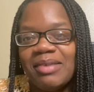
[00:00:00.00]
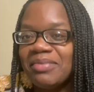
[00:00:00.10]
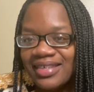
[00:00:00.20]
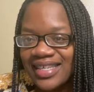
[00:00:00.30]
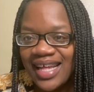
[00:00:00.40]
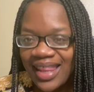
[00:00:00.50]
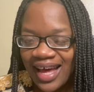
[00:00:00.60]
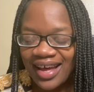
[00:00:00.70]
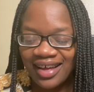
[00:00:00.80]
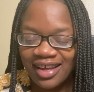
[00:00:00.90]
Let me just say
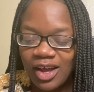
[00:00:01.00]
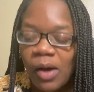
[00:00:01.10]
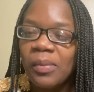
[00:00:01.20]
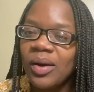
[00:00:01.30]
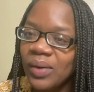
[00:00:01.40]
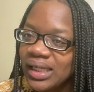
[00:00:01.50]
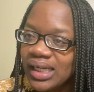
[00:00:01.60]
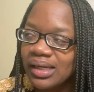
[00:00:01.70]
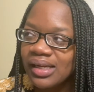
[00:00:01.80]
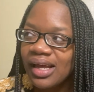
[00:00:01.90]
that. But it
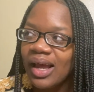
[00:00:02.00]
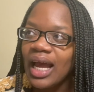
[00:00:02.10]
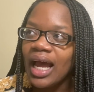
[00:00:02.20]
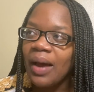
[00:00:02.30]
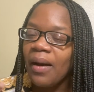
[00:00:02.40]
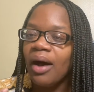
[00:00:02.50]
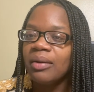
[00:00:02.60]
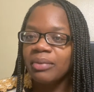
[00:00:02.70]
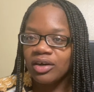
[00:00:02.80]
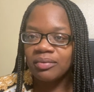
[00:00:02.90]
wasn't
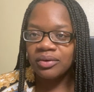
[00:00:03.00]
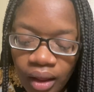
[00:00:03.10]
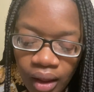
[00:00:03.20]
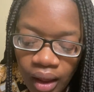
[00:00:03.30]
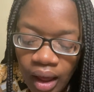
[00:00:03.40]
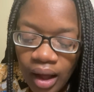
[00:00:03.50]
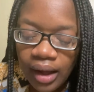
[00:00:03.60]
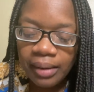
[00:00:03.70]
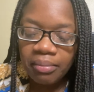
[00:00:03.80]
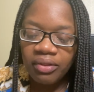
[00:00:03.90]
unbearable.
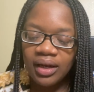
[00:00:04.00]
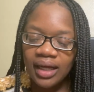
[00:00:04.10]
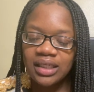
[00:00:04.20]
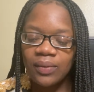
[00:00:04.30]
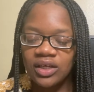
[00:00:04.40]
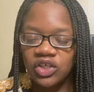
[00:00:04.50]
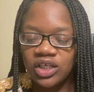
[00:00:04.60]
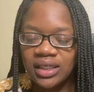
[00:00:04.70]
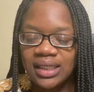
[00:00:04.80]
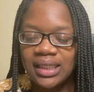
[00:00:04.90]
Um, the next
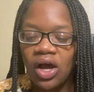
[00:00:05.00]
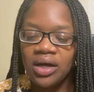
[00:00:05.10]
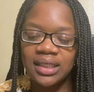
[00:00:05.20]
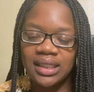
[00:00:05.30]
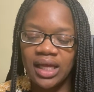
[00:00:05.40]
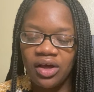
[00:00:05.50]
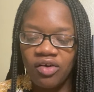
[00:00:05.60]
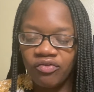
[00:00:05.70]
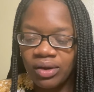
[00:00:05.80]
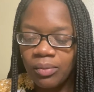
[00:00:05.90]
question is, on a
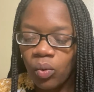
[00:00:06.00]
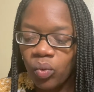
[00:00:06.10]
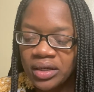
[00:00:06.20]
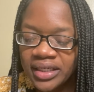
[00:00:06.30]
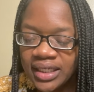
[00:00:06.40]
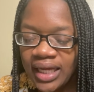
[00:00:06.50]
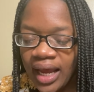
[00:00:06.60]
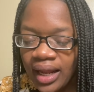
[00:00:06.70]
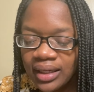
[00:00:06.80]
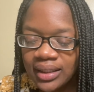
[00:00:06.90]
scale from one to
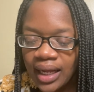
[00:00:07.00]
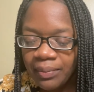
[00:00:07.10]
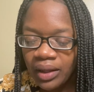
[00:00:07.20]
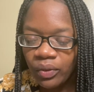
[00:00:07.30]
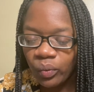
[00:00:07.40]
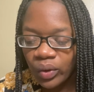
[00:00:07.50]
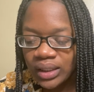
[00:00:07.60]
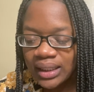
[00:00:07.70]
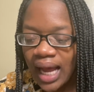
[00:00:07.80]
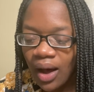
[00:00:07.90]
ten, ten being the
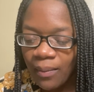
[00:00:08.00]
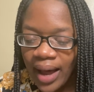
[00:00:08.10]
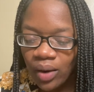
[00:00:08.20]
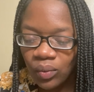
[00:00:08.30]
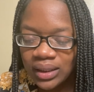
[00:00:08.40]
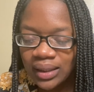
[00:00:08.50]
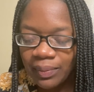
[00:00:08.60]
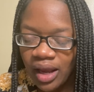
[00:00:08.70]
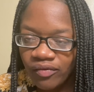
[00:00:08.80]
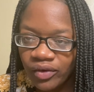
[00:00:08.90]
worst, how bad was the
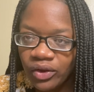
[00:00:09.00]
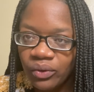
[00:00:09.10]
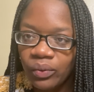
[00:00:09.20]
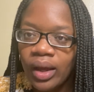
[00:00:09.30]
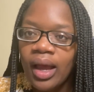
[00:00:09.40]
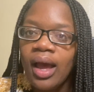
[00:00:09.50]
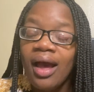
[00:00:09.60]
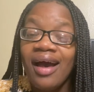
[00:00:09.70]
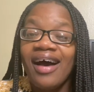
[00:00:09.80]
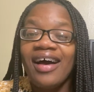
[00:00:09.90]
pain for you?
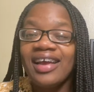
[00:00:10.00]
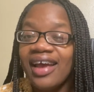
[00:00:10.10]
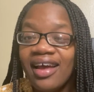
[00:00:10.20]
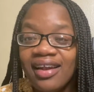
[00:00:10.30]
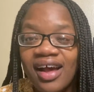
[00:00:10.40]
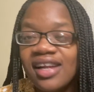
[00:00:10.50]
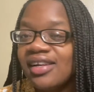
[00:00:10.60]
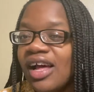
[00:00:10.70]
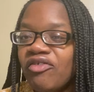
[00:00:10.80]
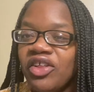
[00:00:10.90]
Again, I did
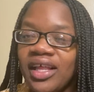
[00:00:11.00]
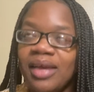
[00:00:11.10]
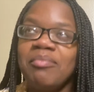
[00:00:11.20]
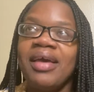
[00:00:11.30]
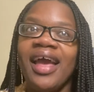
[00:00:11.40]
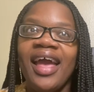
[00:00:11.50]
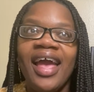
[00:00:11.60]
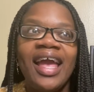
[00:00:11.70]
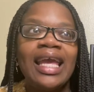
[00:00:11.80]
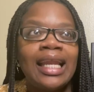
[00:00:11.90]
not feel any
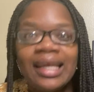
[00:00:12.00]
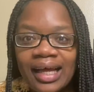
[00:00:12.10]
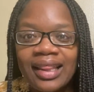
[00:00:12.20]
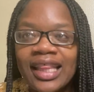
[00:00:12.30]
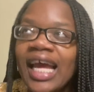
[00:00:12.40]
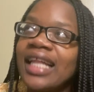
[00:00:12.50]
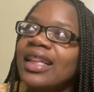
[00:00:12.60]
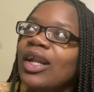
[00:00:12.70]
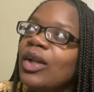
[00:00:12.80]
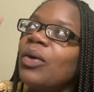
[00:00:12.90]
pain, thank
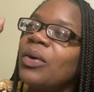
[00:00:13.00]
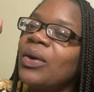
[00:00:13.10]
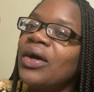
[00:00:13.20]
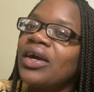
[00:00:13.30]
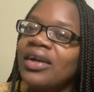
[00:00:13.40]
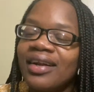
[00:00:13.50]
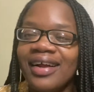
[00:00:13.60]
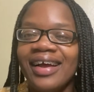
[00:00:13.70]
the Lord.